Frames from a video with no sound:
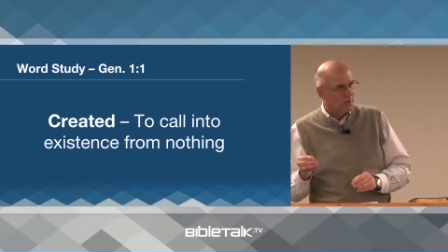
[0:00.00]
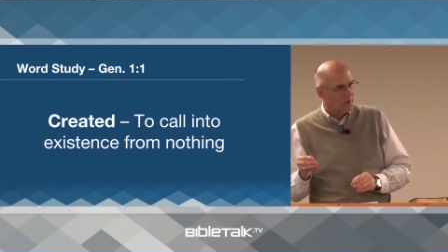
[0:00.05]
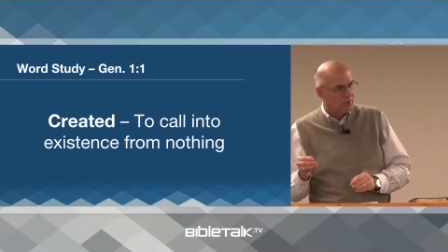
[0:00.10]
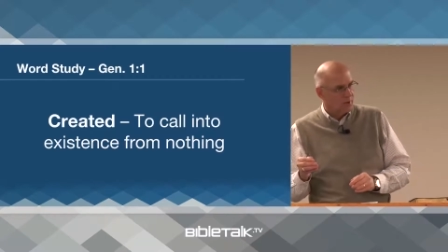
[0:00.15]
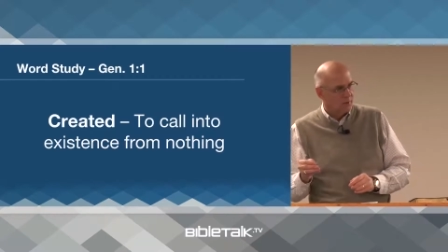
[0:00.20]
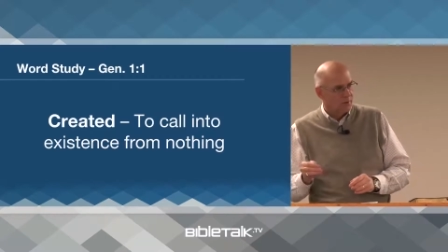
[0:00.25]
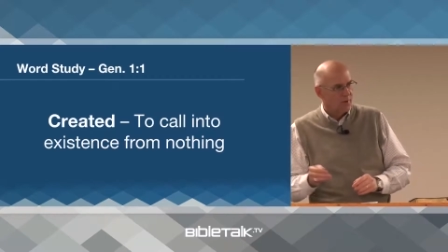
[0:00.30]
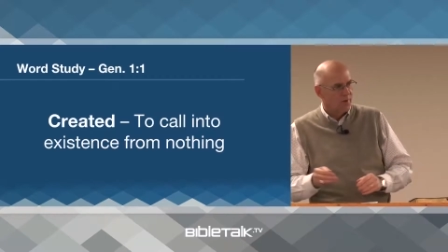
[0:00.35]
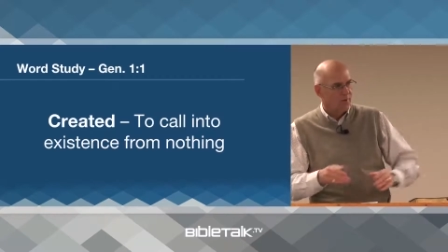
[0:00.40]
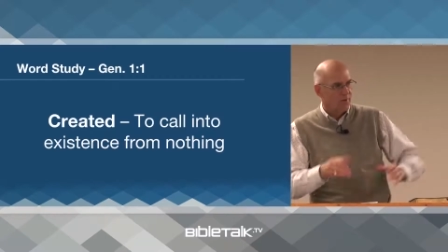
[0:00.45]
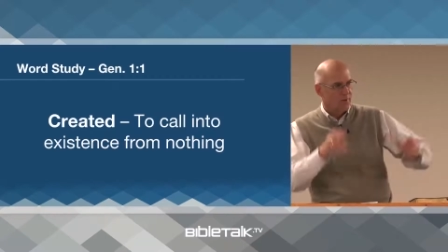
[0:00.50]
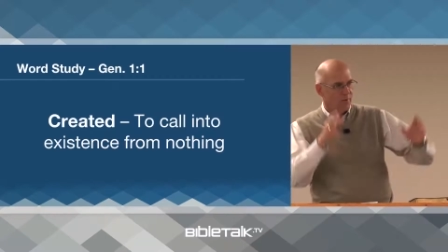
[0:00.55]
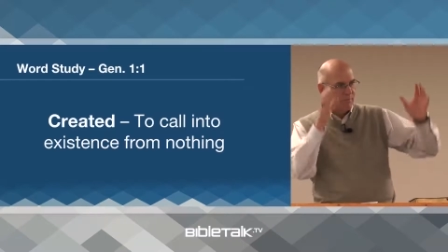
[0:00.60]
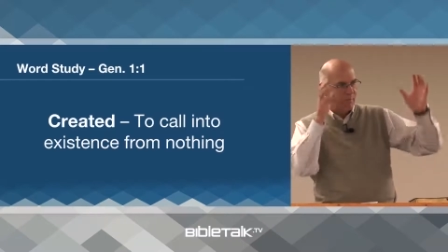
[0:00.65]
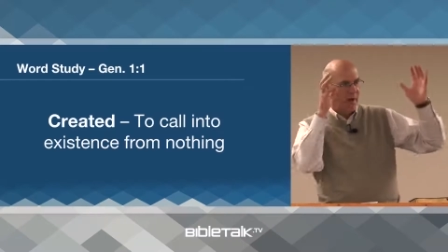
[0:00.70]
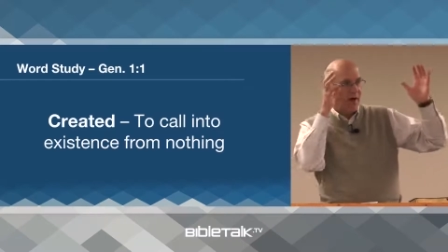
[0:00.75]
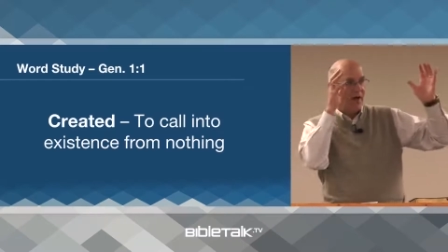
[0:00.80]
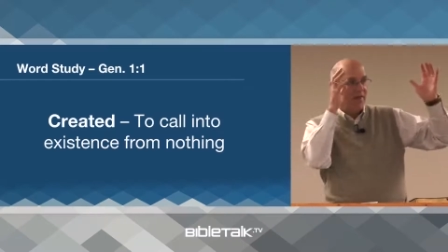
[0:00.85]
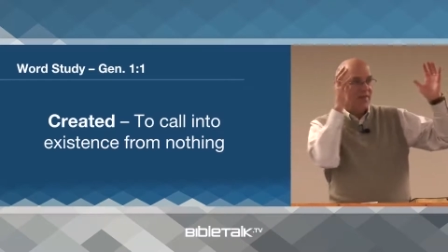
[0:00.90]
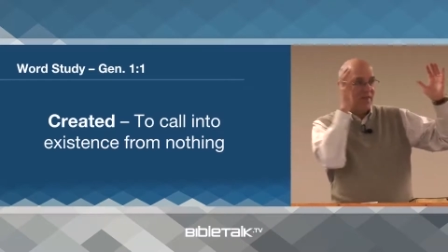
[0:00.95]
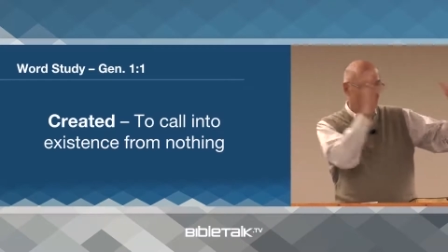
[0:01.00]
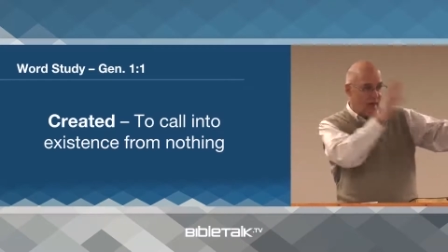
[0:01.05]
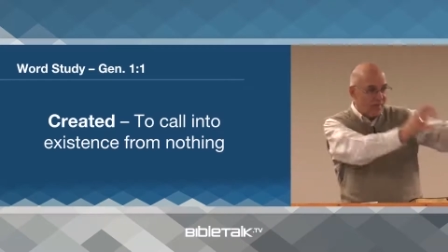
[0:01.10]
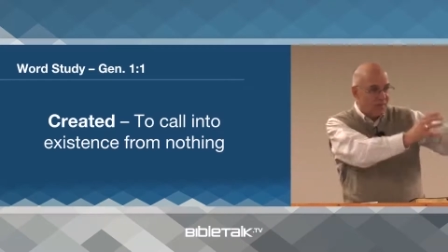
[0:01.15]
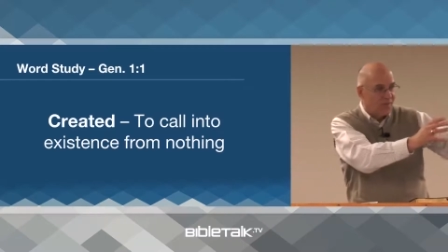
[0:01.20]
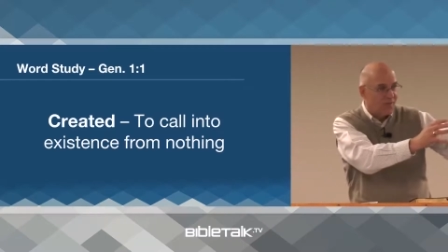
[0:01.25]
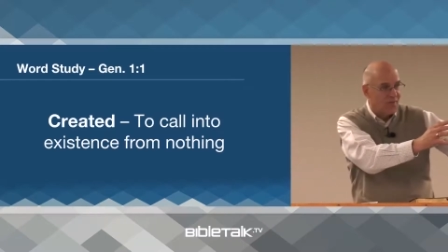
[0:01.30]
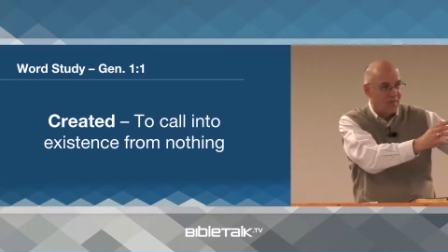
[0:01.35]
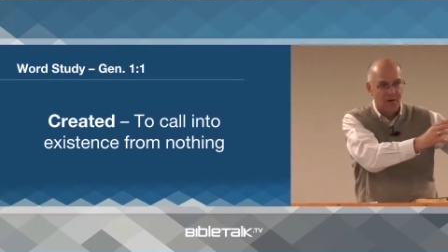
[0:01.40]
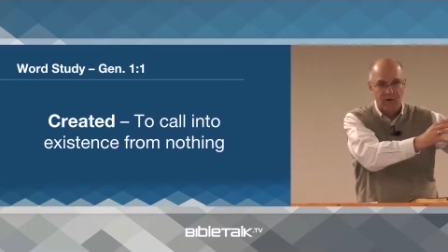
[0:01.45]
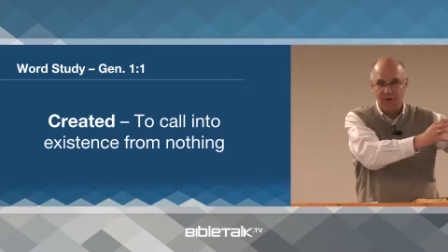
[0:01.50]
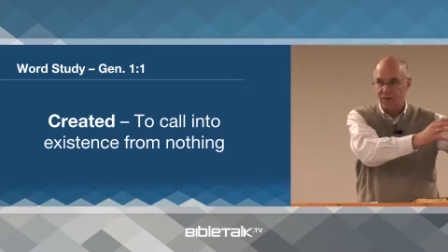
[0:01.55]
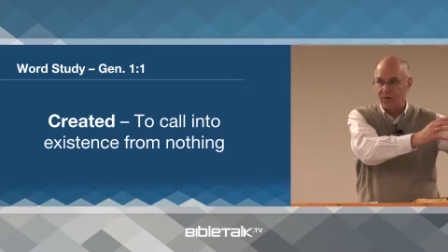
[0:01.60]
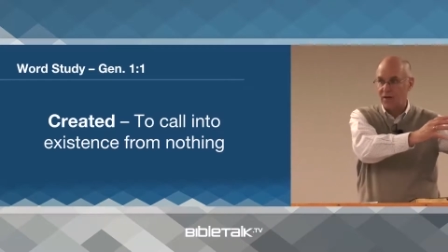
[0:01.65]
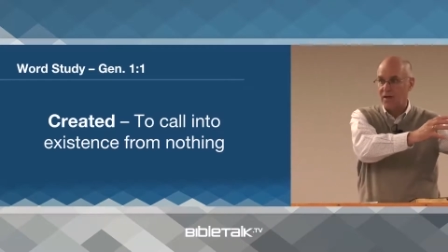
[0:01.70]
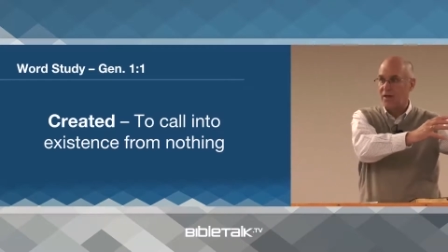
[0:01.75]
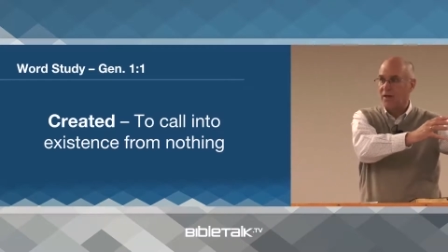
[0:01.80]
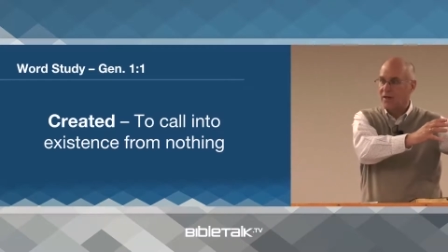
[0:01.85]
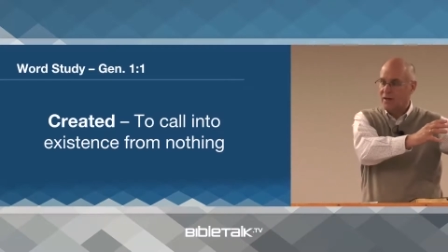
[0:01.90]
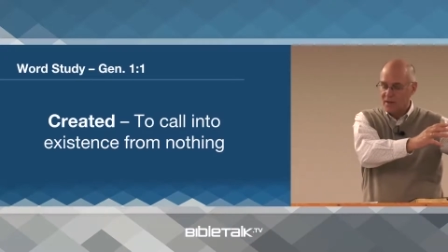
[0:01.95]
You either buy that
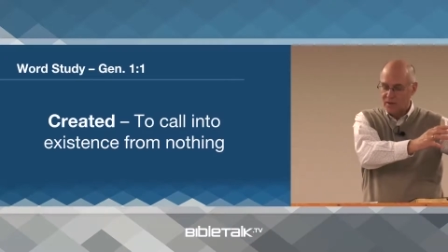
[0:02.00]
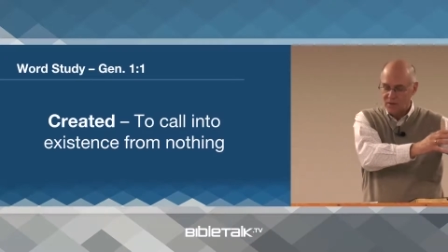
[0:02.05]
theory